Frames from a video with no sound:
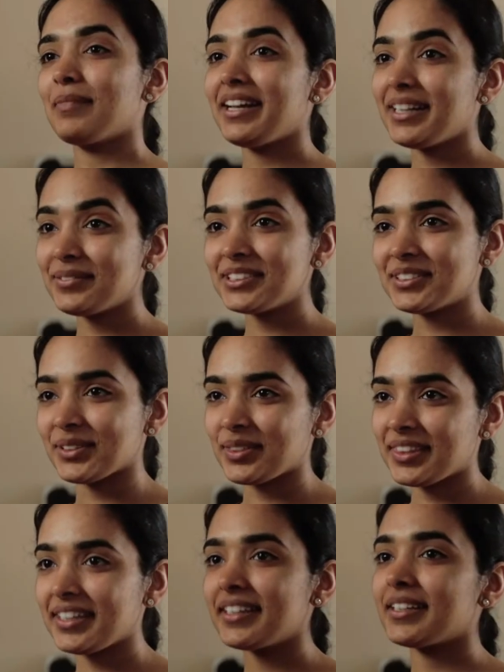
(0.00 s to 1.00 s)
My name is
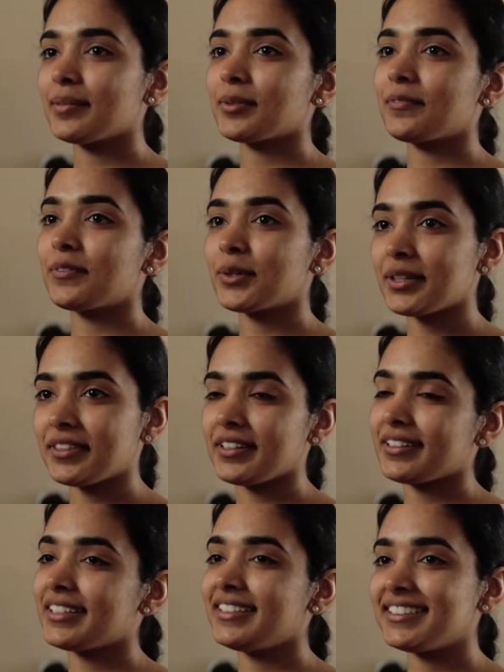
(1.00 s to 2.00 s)
Jyoti and I'm a fourth
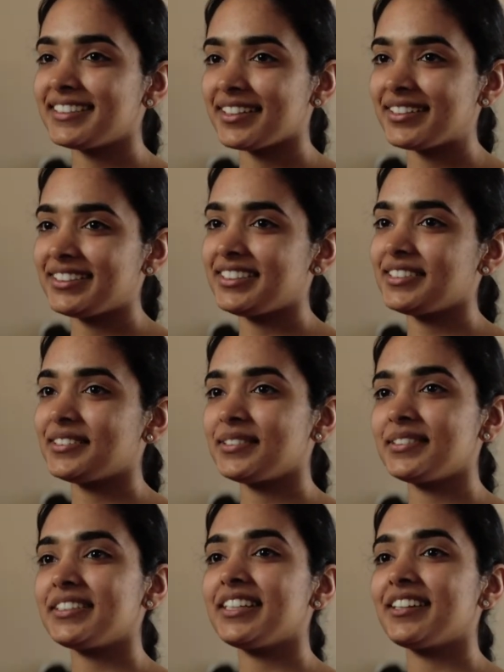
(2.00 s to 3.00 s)
year kinesiology
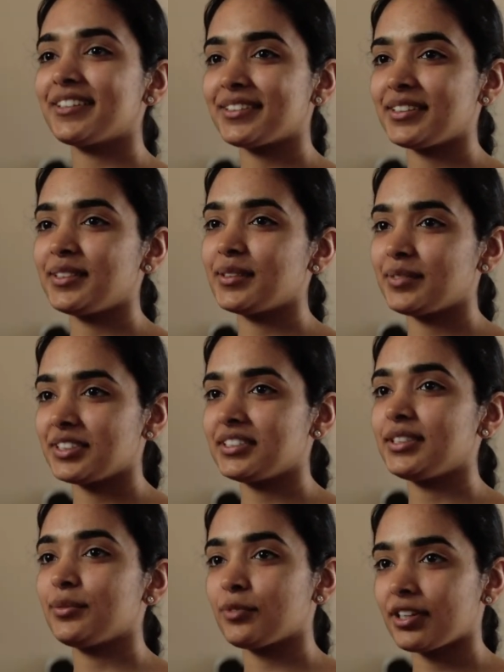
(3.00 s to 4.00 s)
student here at the
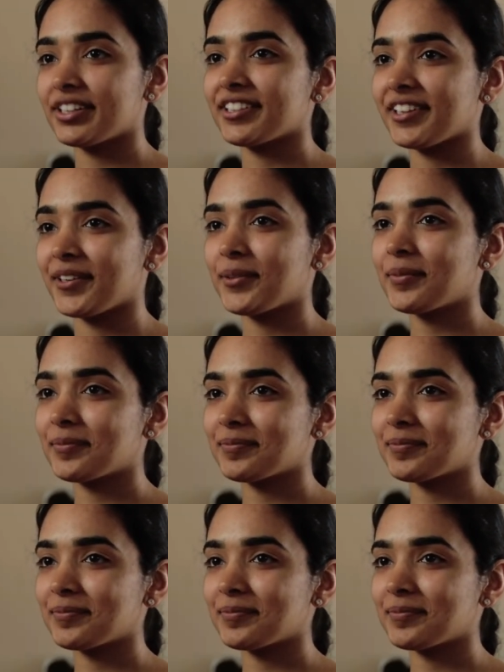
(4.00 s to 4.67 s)
University of Waterloo.